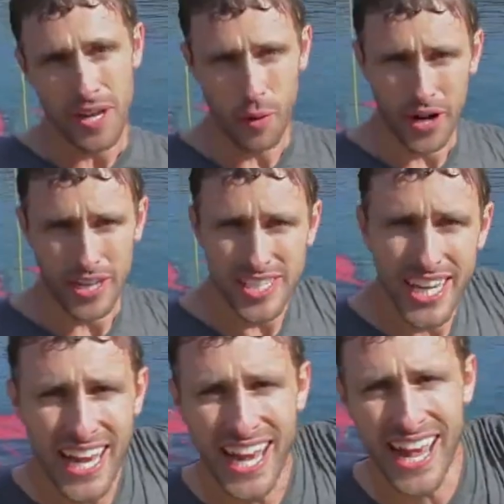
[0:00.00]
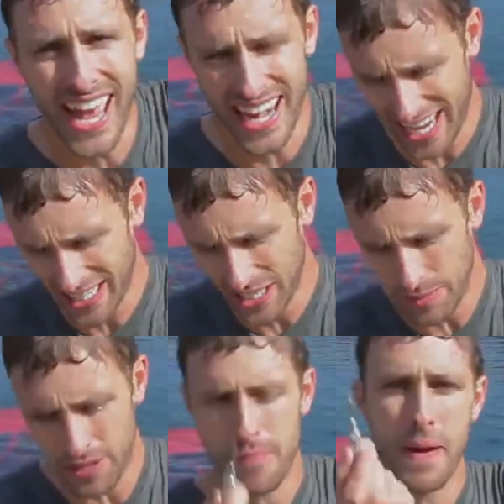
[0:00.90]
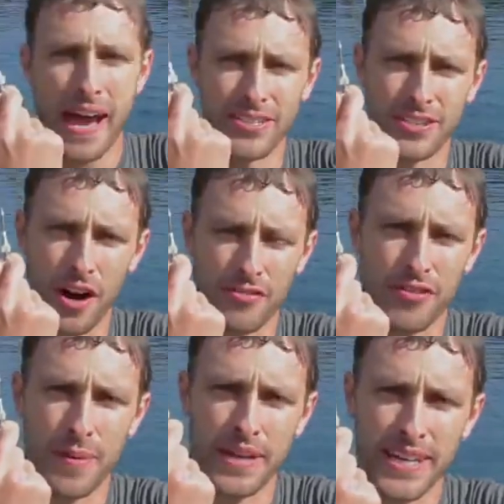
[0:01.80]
it works. And I got a little bit of a battle scar from